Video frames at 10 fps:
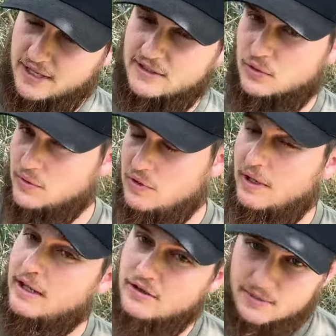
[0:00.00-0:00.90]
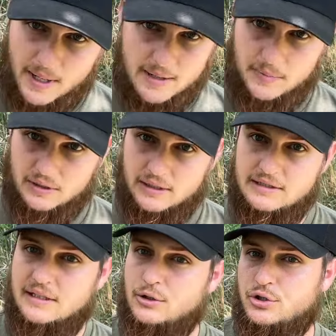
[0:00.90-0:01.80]
that is going to hinder my ability
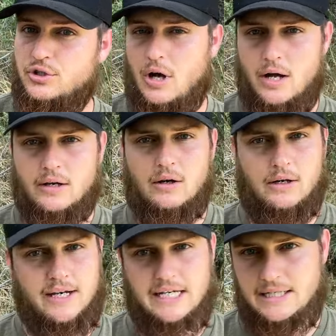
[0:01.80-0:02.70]
to get a shot on a